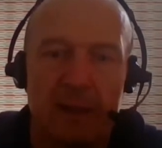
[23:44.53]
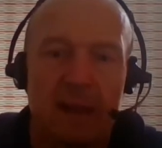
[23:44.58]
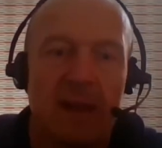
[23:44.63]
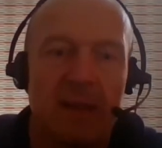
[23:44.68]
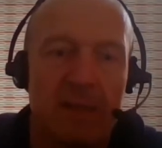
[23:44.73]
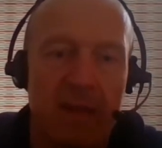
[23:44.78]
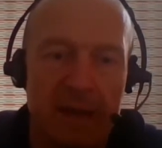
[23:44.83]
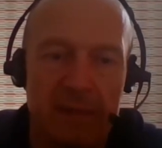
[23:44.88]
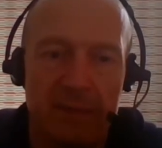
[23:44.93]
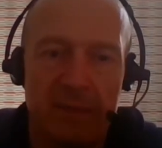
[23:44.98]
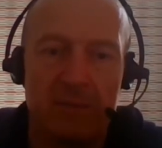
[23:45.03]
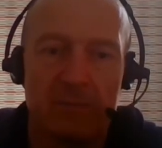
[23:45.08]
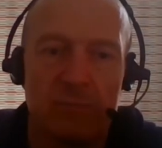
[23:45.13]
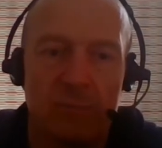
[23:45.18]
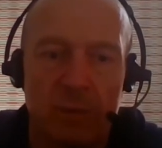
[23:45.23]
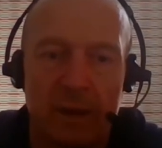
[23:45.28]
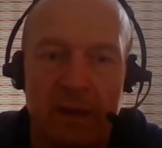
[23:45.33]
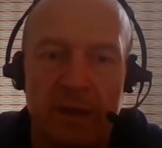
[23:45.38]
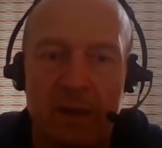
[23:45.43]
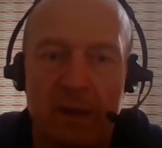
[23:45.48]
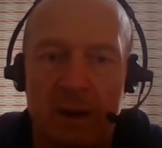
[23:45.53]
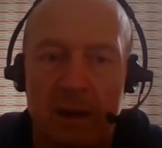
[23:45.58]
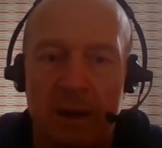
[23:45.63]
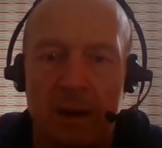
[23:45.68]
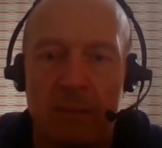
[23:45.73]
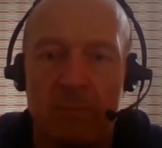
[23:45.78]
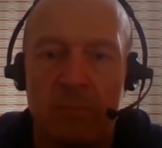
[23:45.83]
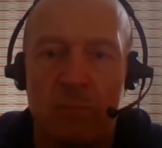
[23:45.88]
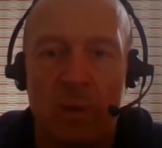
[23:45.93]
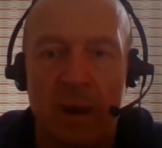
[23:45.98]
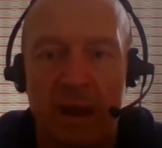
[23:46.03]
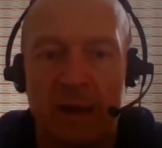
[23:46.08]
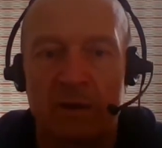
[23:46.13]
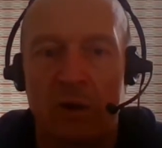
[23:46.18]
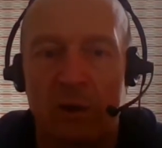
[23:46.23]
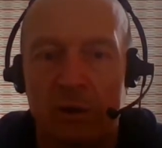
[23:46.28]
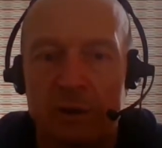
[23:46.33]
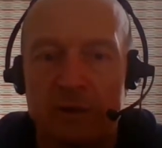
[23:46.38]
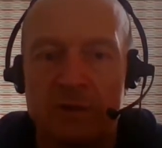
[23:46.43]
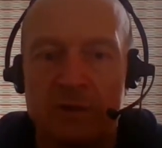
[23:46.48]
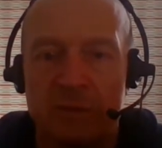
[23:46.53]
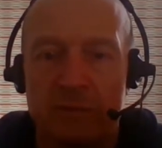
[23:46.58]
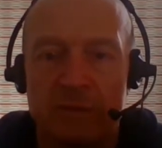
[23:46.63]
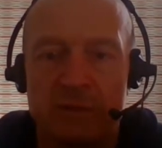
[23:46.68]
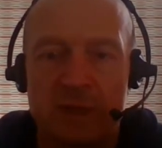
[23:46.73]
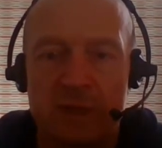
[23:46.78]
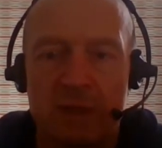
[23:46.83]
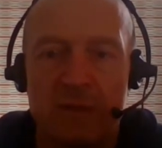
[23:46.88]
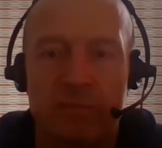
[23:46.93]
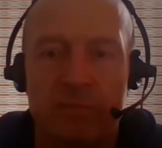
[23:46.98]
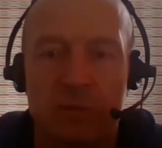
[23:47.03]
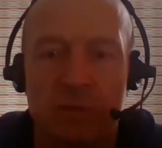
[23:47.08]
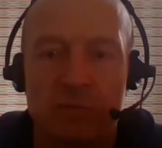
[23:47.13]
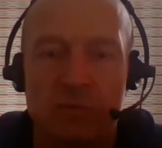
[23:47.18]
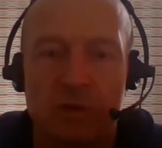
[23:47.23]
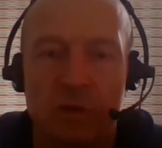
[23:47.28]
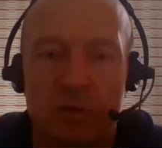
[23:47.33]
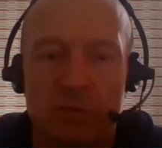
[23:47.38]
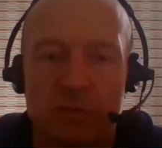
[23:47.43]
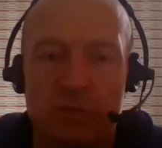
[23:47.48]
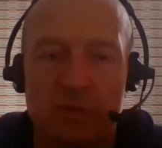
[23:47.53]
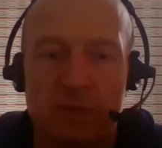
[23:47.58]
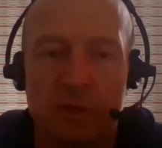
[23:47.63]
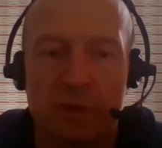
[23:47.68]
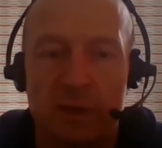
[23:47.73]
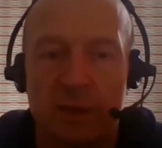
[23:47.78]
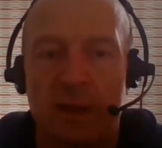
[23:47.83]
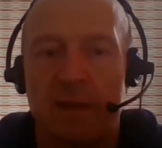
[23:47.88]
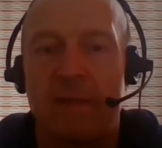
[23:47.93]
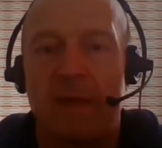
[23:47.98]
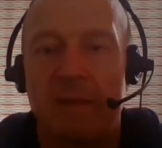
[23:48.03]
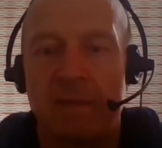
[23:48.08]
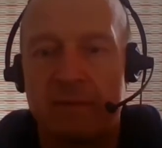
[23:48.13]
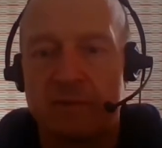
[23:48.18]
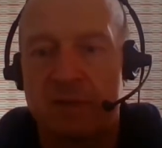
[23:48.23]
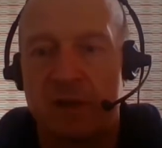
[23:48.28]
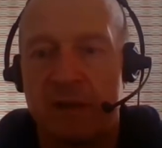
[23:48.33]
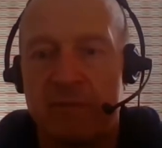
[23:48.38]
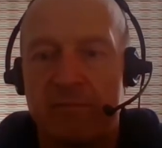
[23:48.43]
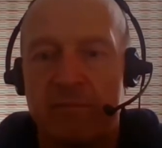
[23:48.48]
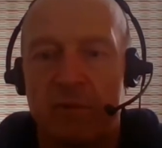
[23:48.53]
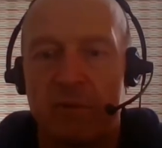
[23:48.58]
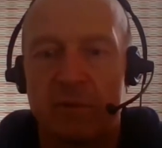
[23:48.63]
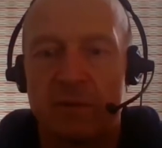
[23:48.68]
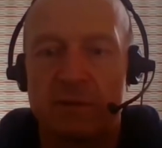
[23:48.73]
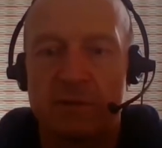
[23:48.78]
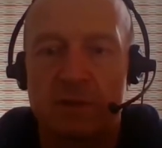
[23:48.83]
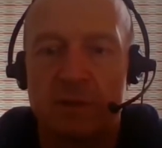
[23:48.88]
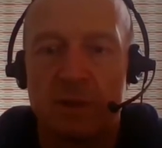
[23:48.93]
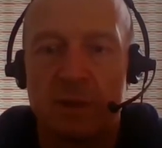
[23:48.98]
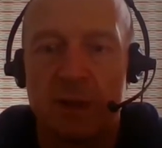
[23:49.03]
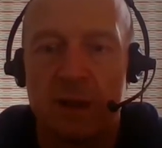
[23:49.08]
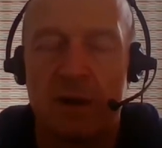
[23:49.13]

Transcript: and then we acknowledge the receipt of those goods, and then there's an invoice.